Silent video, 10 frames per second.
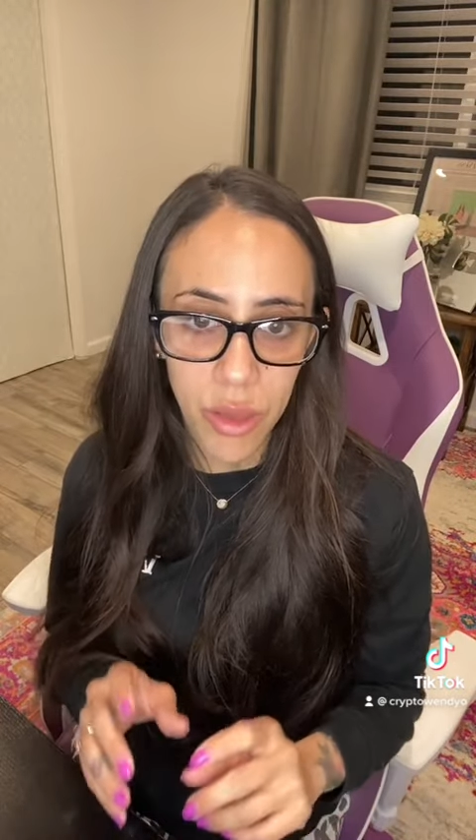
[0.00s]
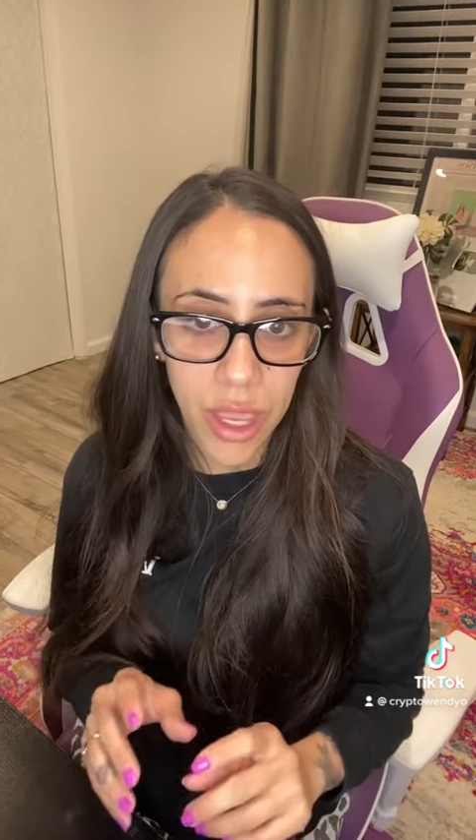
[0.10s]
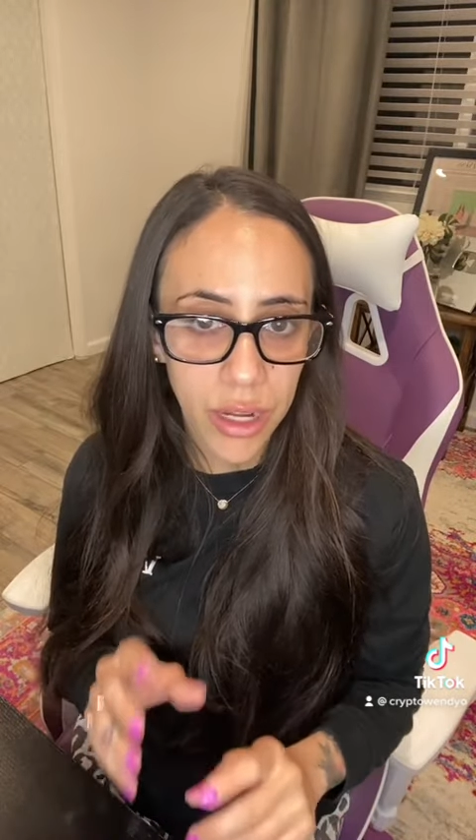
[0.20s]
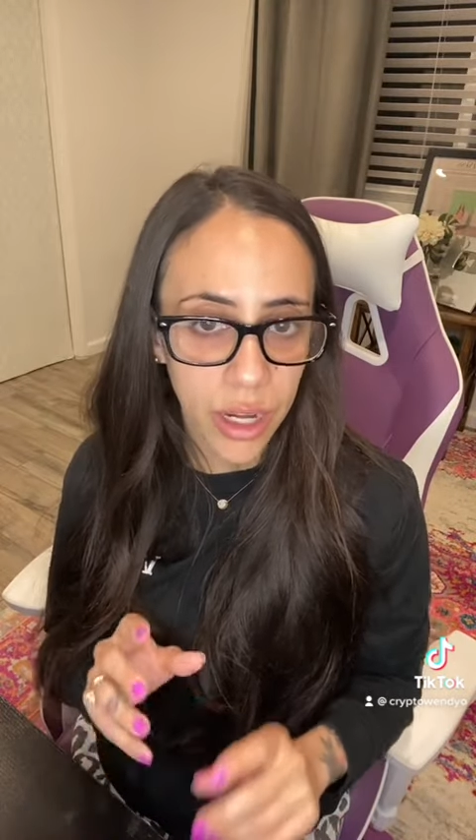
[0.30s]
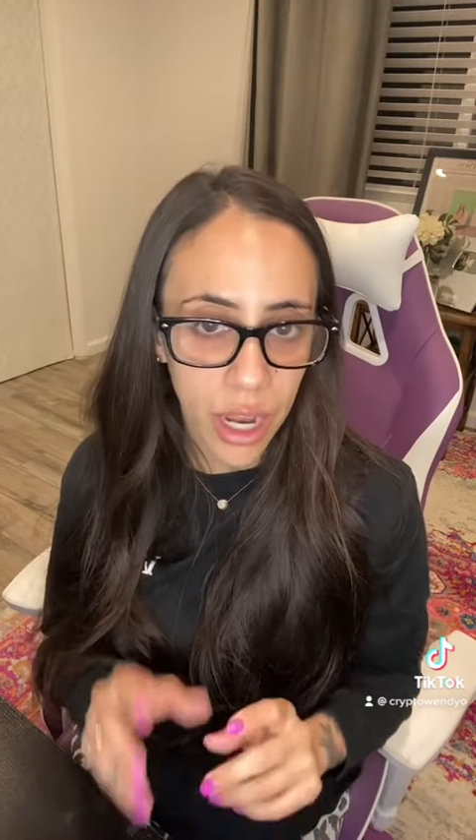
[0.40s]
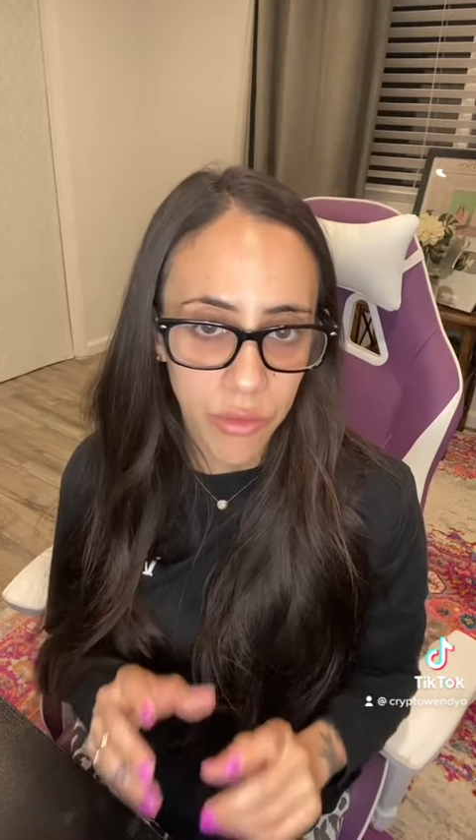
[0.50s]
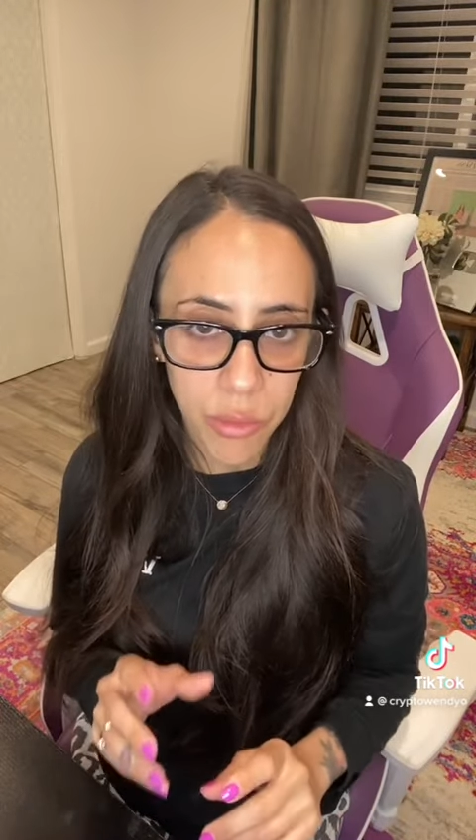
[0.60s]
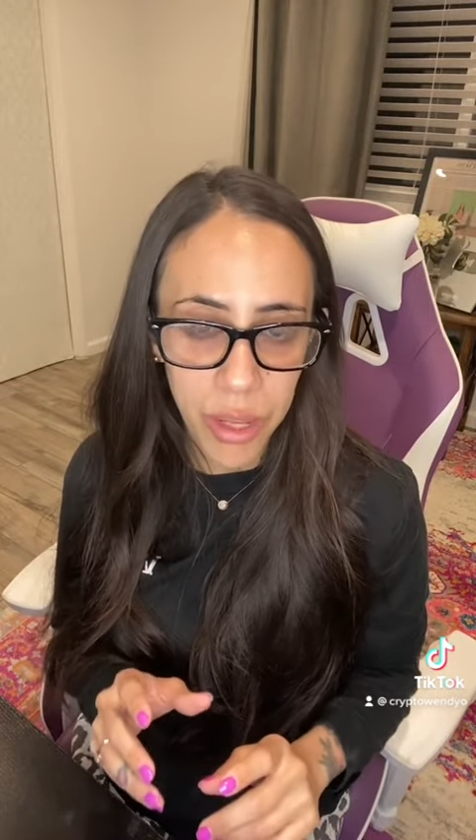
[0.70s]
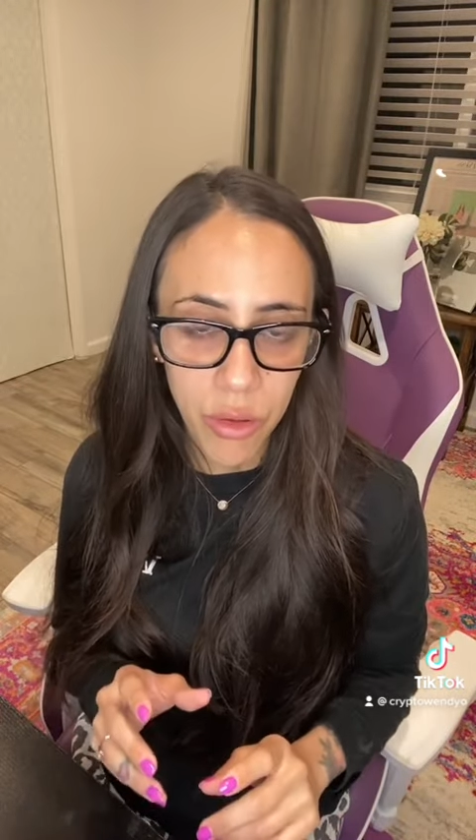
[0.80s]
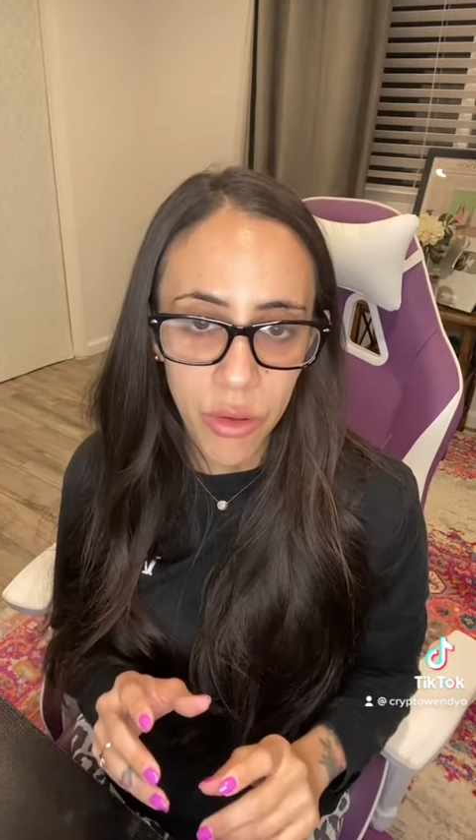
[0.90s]
ahead and
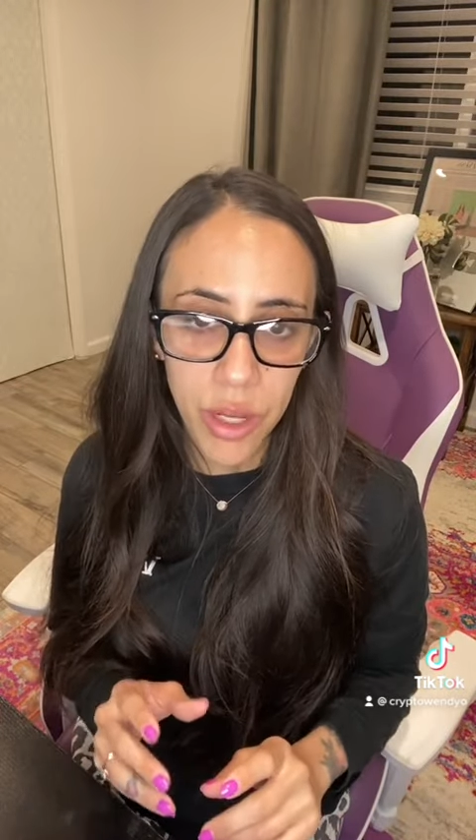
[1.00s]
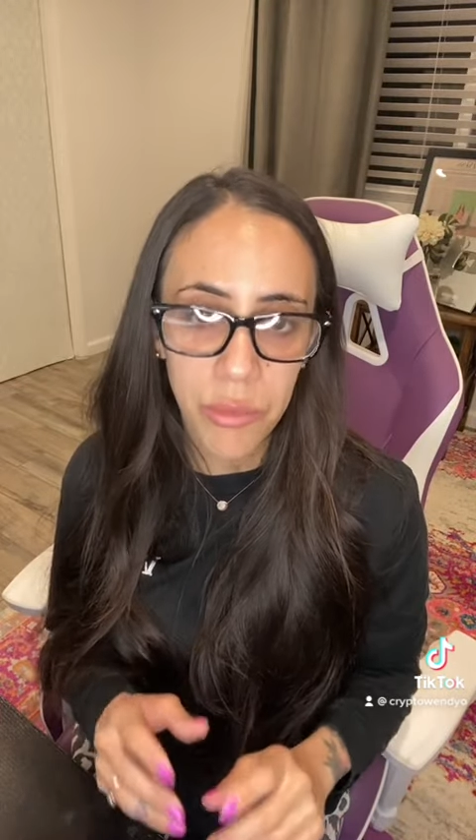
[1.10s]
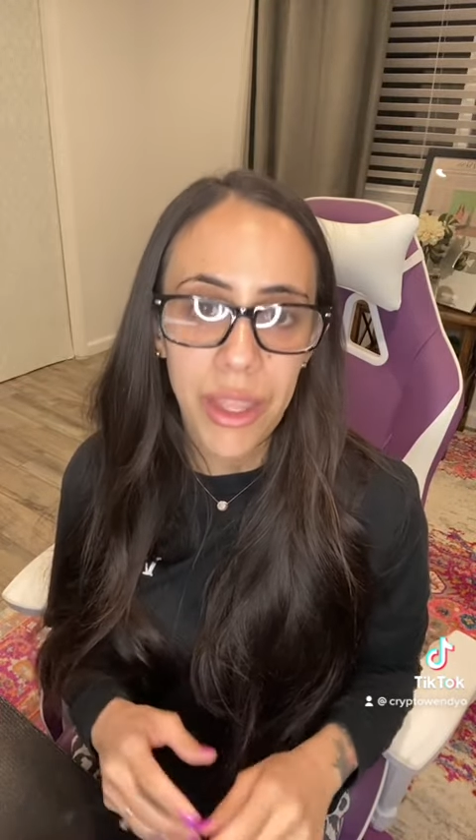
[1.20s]
cover Bitcoin